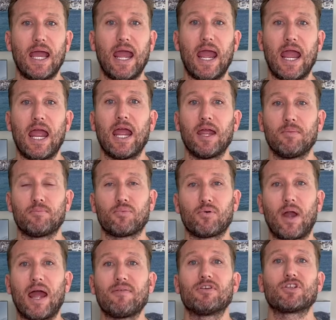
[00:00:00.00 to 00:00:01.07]
a
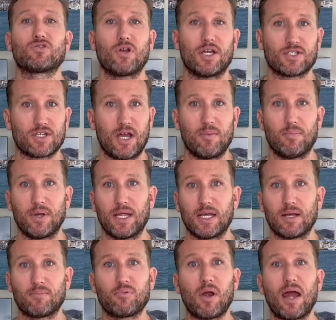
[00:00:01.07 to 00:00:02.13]
private trust company,
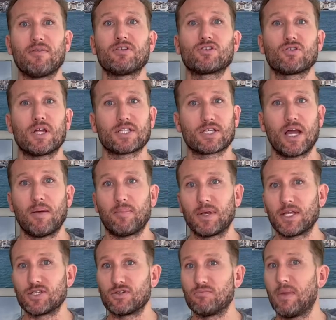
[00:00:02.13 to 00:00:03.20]
and a private trust
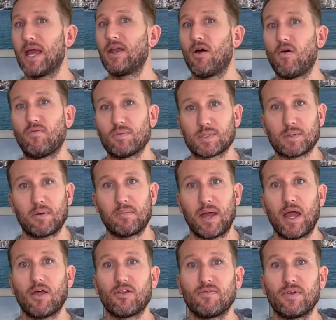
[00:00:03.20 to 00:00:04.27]
company, as you may know from some of my
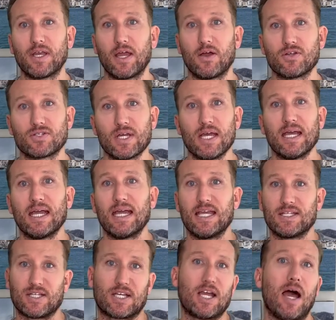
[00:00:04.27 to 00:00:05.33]
other videos,
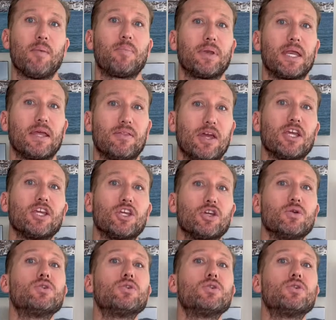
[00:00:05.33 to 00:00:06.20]
is a company that you